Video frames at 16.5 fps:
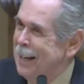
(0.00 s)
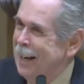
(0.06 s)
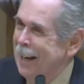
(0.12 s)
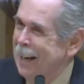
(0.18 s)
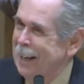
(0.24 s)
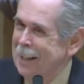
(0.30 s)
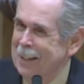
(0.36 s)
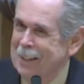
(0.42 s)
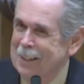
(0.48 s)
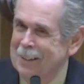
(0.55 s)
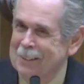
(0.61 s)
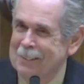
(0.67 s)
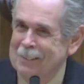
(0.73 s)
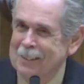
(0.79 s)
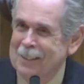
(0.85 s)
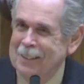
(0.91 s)
uh,
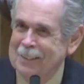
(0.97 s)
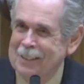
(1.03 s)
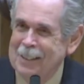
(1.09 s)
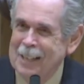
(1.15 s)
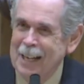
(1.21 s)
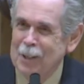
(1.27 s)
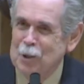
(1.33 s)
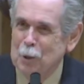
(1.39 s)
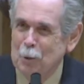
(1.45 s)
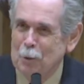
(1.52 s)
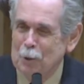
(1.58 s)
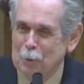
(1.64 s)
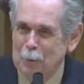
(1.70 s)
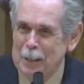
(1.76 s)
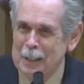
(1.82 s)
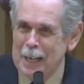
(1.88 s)
the, the next two or
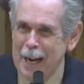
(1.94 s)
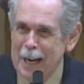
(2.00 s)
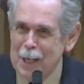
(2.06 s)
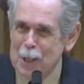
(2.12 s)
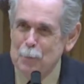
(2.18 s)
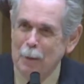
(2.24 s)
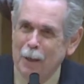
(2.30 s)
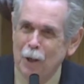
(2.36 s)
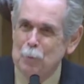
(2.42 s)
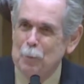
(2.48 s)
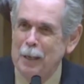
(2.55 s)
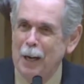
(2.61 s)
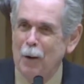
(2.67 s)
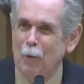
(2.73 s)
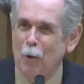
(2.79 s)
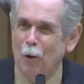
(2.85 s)
three days because we
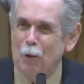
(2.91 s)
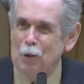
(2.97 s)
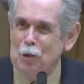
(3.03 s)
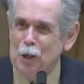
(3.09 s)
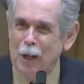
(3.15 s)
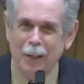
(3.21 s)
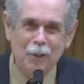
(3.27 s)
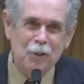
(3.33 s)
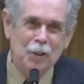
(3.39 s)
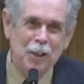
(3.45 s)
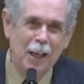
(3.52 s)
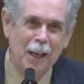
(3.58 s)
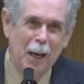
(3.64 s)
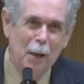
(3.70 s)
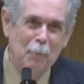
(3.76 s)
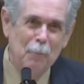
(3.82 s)
have all the chairs
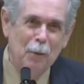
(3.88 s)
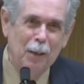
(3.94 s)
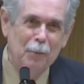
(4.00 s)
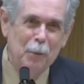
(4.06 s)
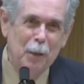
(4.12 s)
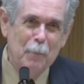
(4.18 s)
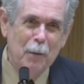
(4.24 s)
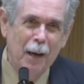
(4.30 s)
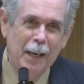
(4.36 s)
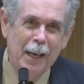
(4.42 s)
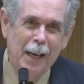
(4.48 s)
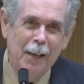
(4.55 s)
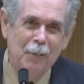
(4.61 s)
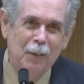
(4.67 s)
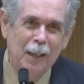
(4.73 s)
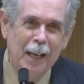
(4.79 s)
set up. Uh, we might
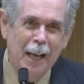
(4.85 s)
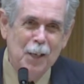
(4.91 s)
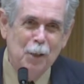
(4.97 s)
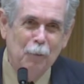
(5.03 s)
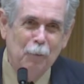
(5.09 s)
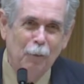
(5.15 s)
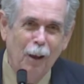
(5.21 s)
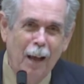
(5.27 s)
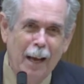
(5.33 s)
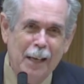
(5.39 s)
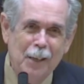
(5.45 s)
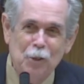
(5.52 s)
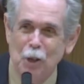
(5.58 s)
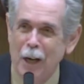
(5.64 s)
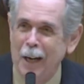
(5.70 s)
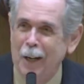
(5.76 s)
have a case of flying
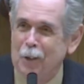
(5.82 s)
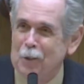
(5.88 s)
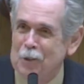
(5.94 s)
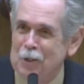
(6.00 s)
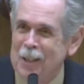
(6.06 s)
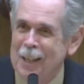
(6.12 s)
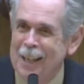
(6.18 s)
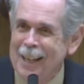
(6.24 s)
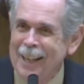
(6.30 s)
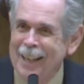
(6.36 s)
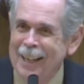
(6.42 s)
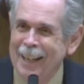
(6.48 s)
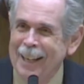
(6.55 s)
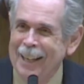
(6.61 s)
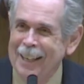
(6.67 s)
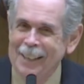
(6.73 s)
chairs
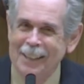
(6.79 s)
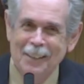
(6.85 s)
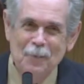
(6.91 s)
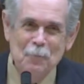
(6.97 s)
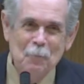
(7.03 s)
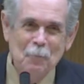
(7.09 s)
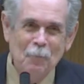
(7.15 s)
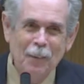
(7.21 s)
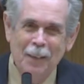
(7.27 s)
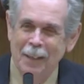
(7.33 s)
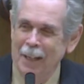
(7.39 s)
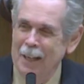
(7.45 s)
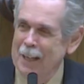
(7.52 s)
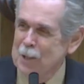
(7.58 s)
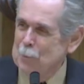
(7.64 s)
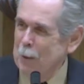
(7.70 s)
um,
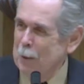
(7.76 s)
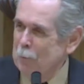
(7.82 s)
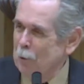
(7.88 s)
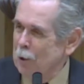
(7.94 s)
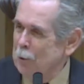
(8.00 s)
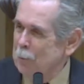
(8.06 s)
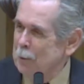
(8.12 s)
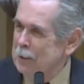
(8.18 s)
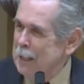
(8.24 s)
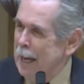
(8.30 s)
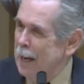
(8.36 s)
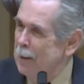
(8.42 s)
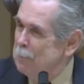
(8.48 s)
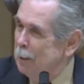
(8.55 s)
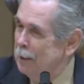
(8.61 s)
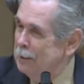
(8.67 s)
as we work with
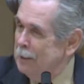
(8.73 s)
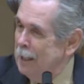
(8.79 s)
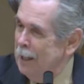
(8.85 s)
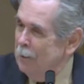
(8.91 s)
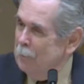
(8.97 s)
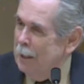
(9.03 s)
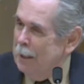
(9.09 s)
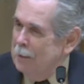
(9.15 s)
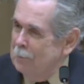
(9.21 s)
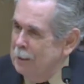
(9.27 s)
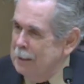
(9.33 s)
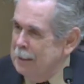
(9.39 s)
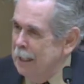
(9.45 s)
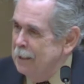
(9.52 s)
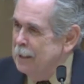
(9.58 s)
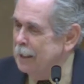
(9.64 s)
that. But we, we
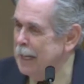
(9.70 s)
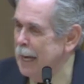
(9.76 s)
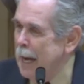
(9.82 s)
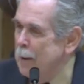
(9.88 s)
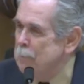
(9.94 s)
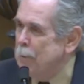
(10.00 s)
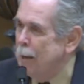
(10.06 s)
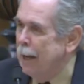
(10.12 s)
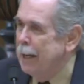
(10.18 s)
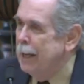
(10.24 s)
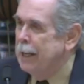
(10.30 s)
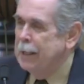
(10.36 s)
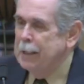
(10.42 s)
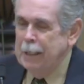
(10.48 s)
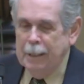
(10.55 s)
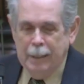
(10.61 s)
did the
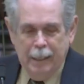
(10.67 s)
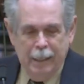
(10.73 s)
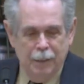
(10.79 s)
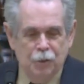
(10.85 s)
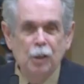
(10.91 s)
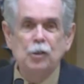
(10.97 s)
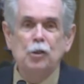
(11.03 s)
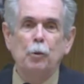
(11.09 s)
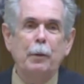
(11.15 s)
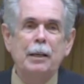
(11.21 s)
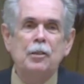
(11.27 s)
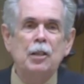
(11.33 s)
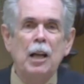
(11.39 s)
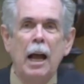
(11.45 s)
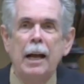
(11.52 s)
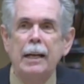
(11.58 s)
campaign, and, and, it's just so
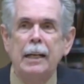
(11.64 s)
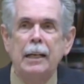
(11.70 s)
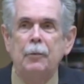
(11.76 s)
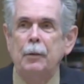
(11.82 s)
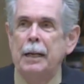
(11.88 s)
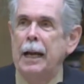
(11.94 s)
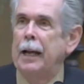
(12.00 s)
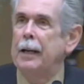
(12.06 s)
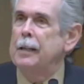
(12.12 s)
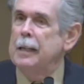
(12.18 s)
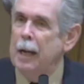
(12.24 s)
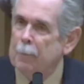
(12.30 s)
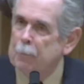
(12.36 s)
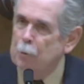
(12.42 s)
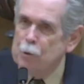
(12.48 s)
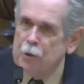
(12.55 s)
exciting. We had
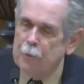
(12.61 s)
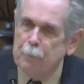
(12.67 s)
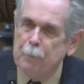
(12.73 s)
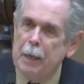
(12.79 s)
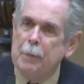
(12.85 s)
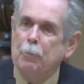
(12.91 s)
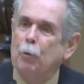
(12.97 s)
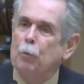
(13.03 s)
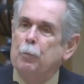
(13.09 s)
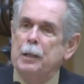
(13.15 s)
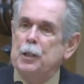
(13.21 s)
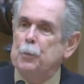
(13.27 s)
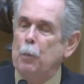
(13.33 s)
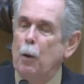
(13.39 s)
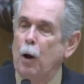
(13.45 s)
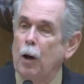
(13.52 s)
numbers of people
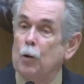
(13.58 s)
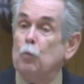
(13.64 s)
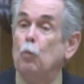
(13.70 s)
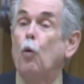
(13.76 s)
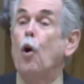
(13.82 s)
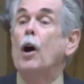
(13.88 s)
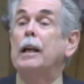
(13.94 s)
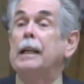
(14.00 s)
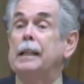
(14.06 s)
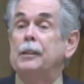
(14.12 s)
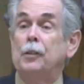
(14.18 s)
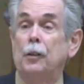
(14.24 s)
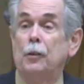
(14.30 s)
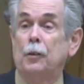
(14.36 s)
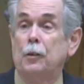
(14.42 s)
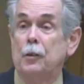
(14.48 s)
respond wanting
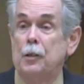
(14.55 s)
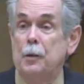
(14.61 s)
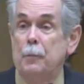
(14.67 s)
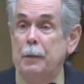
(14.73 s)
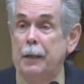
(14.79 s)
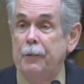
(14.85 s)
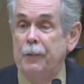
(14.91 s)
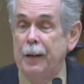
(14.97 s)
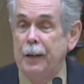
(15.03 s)
to learn to be